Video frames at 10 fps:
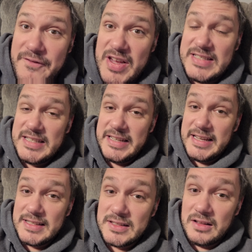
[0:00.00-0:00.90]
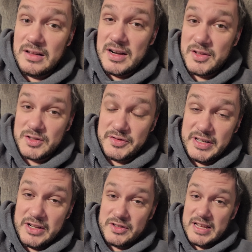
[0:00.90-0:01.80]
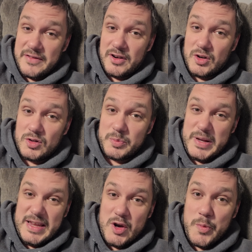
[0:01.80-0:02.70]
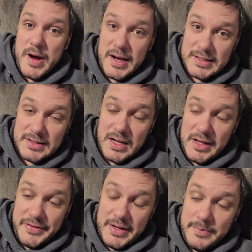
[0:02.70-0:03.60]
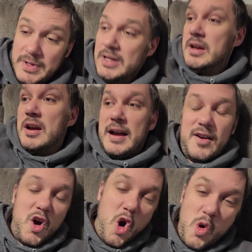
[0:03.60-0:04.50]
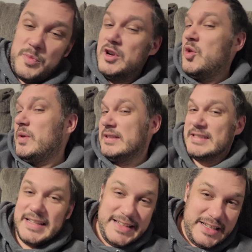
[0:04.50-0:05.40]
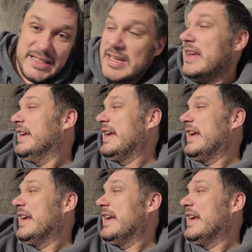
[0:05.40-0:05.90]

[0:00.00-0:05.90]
fixing is a lot of those videos have our old PO box on them. I hope no one's sending